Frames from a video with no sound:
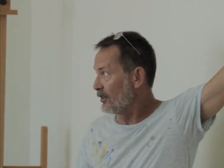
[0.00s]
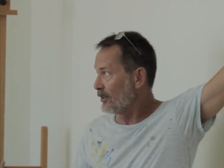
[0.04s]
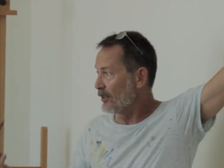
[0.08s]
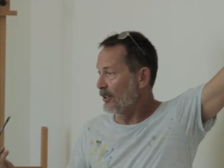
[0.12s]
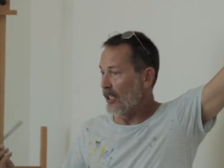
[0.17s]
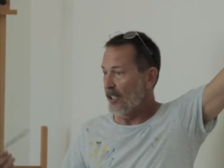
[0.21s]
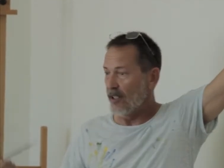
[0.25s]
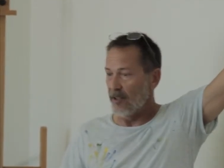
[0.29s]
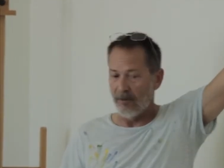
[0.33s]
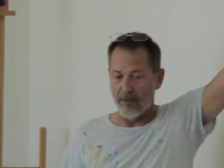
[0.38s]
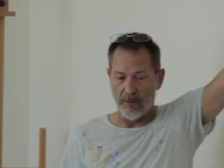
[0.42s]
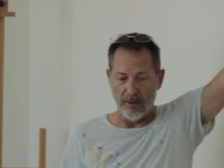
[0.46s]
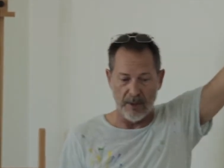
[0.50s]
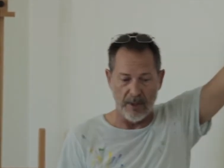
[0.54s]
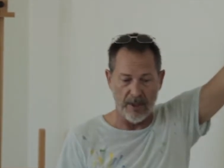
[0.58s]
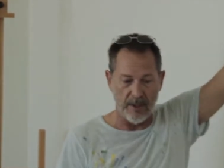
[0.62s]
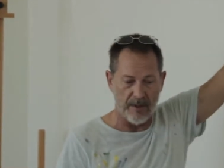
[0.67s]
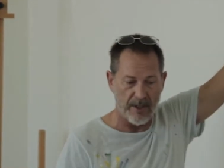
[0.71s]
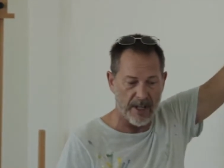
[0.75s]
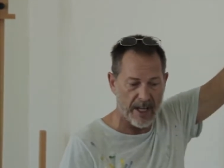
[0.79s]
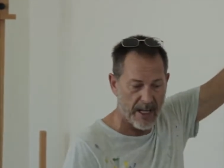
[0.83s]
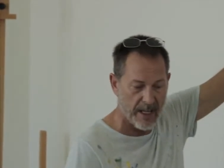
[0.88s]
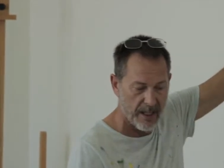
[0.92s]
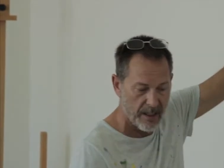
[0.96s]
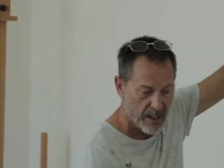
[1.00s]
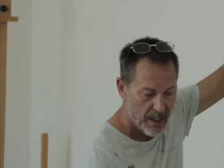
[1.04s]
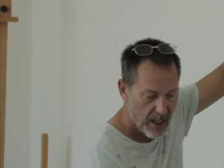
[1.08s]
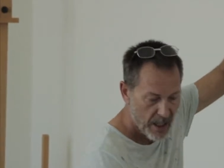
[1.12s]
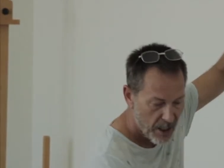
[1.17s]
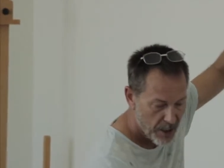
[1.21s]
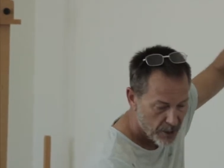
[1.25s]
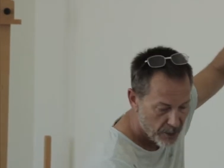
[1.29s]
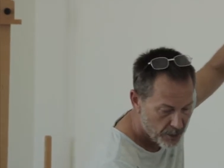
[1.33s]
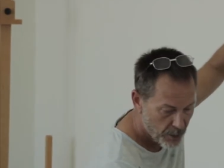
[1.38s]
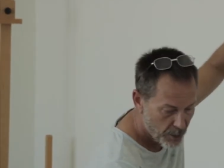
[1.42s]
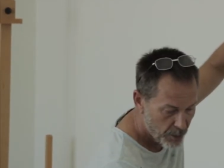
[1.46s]
Of course, I came here to
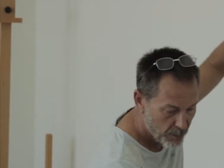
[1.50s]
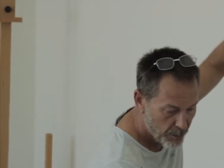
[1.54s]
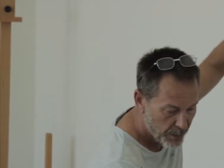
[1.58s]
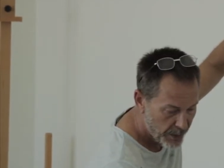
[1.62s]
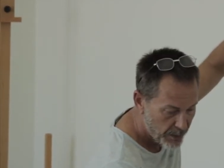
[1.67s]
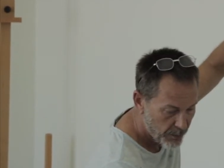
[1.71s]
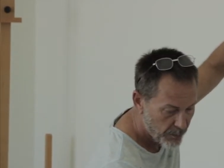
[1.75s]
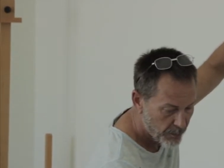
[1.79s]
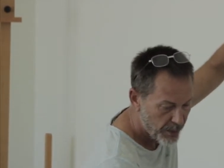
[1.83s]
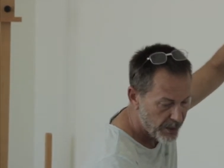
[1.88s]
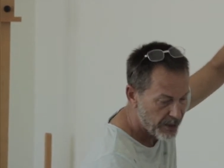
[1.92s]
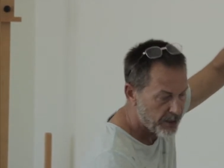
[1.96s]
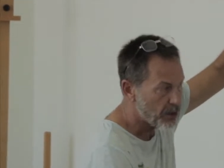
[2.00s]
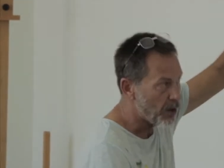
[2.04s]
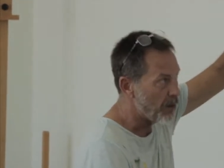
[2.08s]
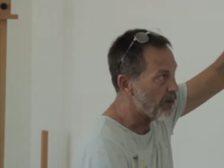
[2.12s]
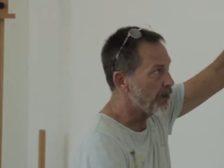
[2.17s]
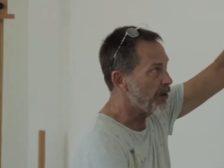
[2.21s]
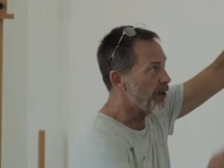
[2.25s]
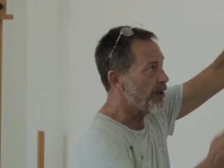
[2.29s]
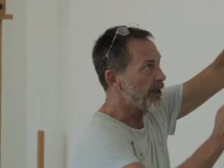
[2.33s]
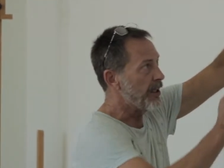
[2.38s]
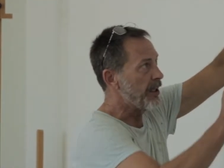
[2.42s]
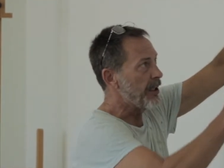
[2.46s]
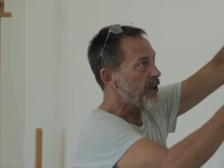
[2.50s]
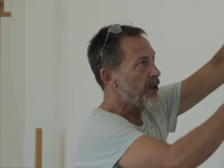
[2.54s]
become an artist.